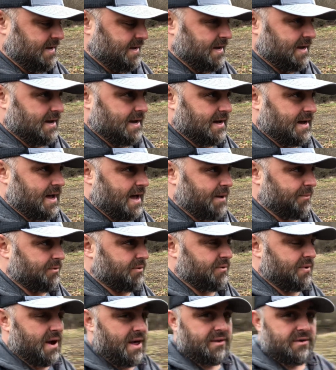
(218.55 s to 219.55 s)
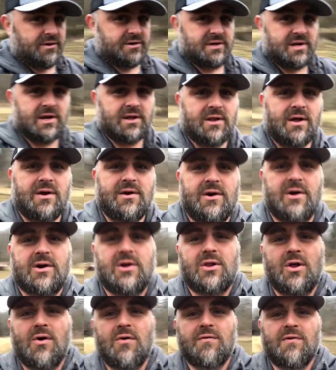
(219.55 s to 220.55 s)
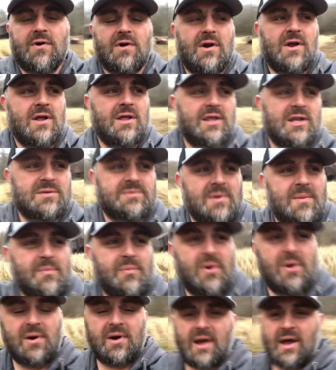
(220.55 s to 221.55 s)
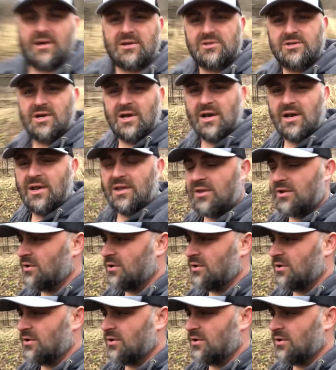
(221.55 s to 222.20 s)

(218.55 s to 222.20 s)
I would rather till under clover that's been putting nitrogen in the